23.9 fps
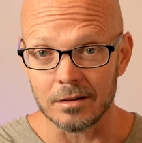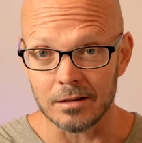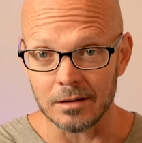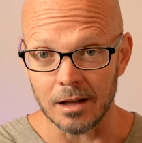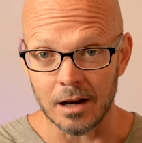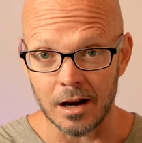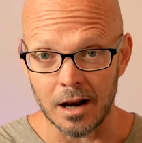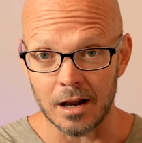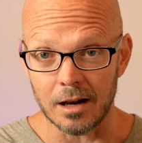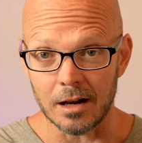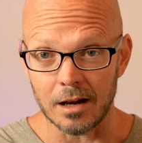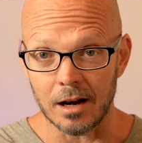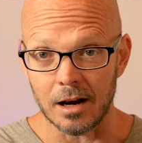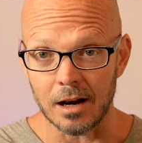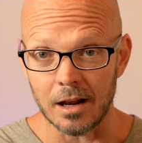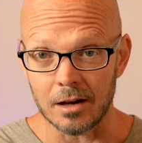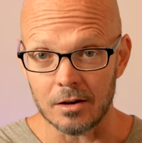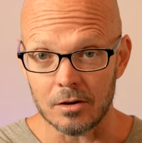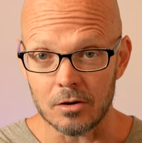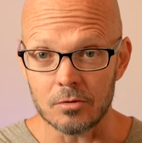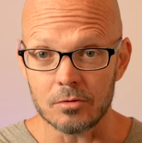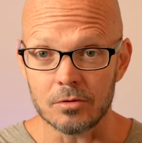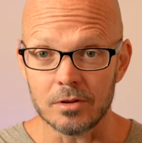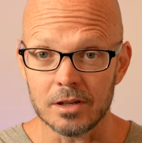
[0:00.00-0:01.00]
and I and I
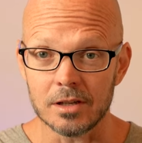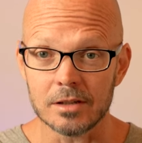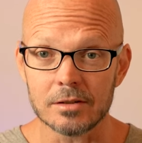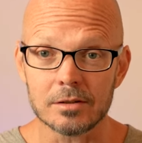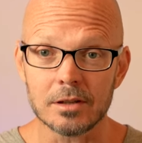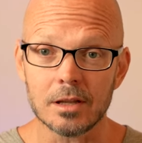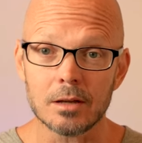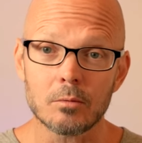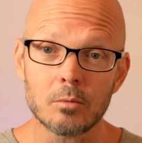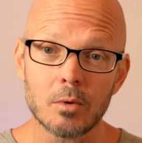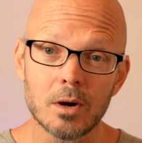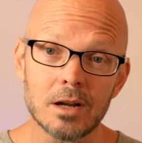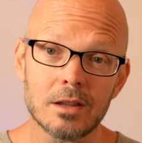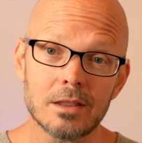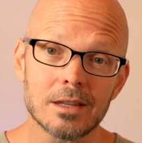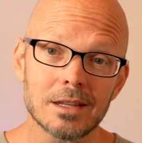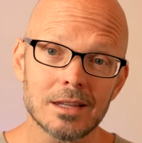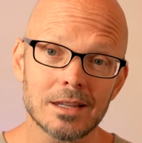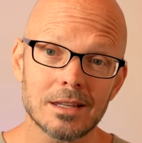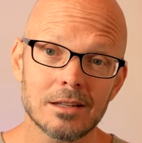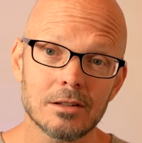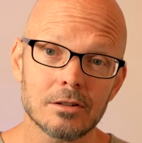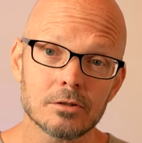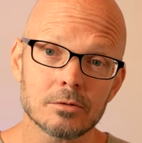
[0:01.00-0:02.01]
knew this, they wear the
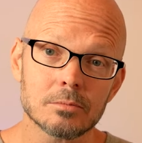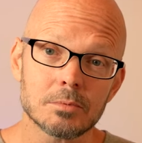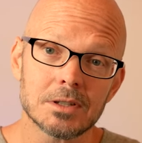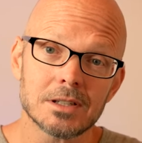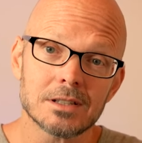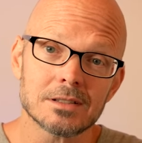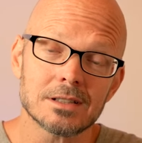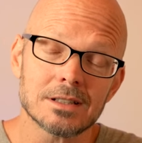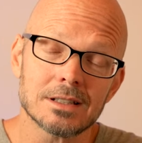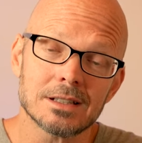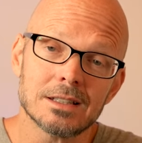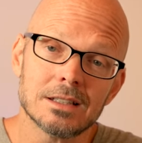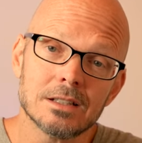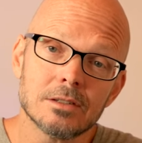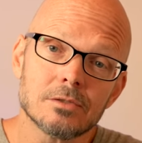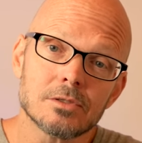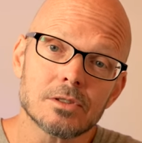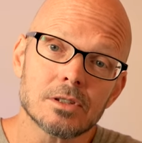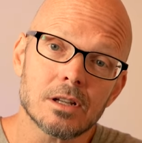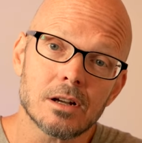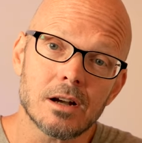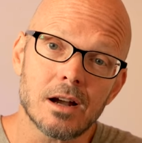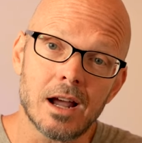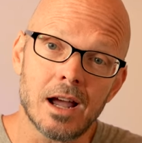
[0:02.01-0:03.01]
heels because it
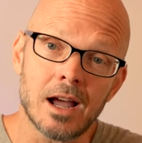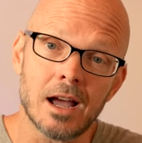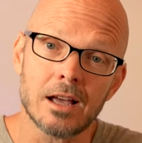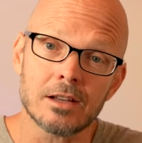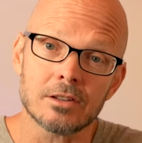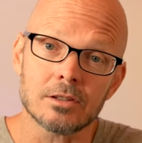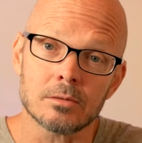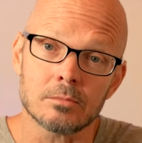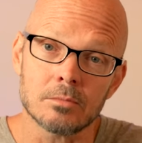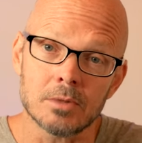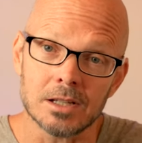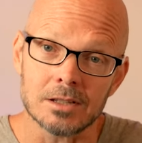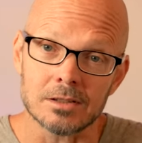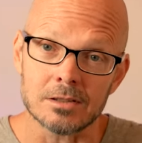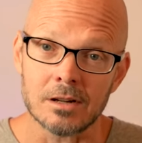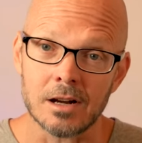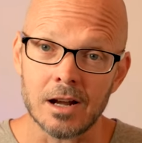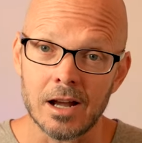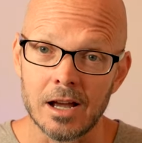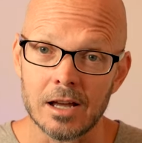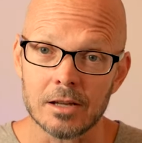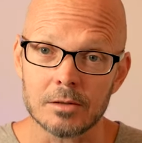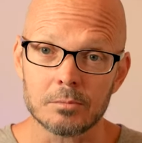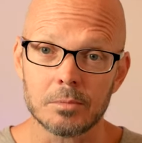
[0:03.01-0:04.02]
lifts their ass and makes their
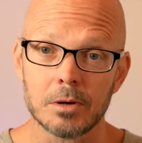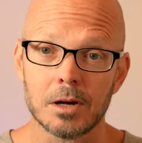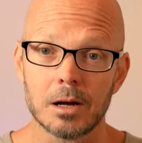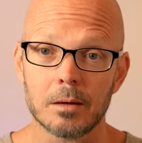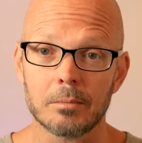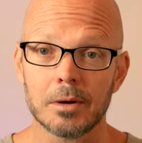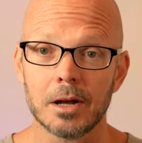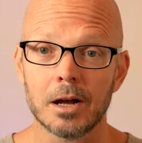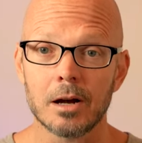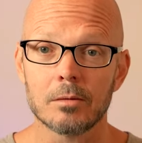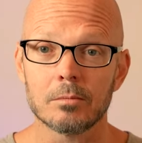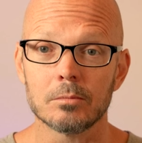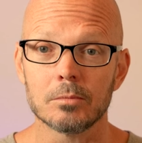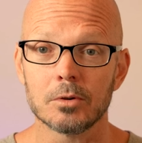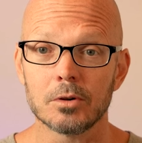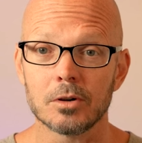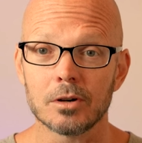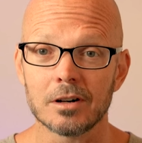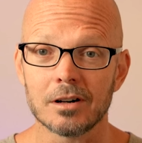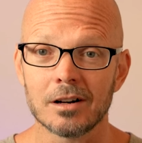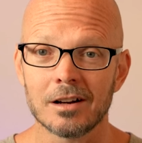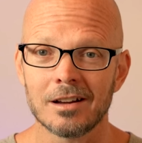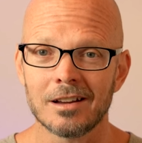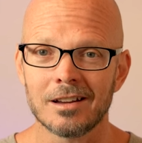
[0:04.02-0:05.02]
ass pop out
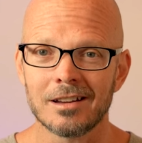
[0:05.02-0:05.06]
more.